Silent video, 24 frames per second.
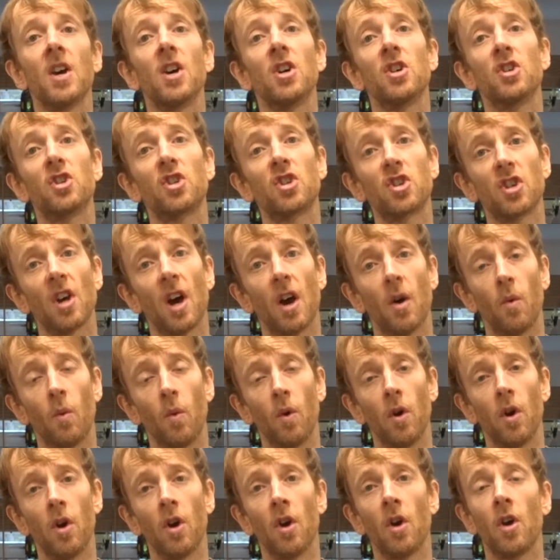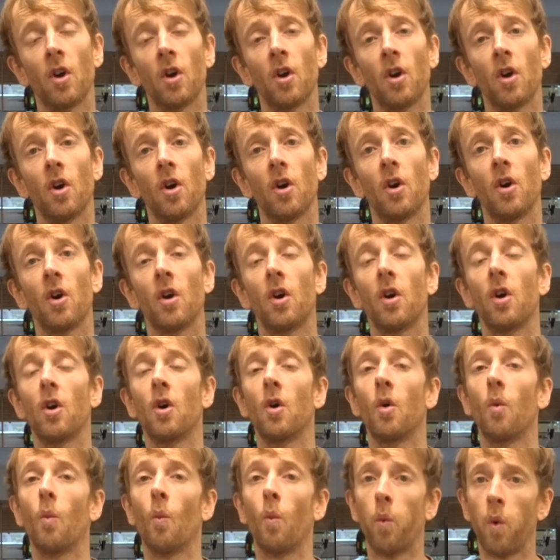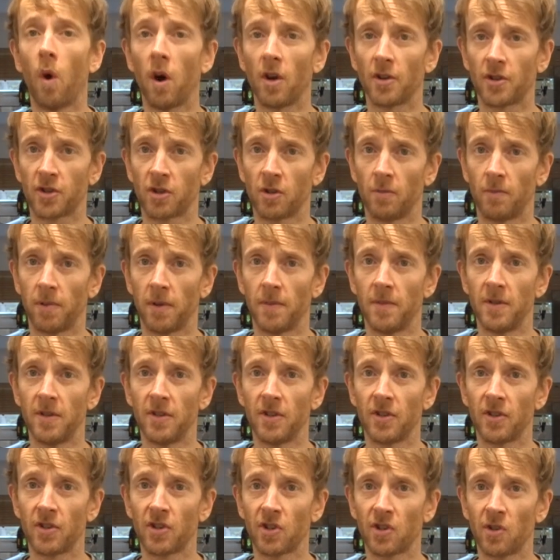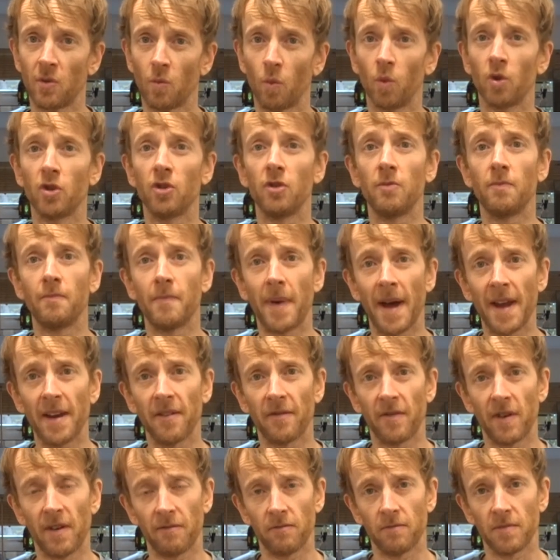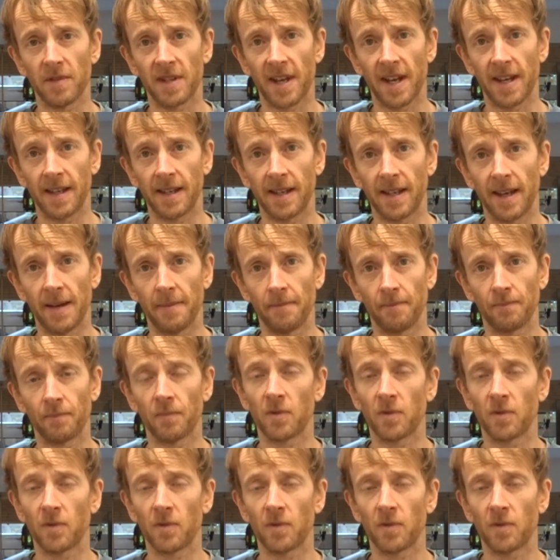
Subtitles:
So what supplements would you benefit from taking?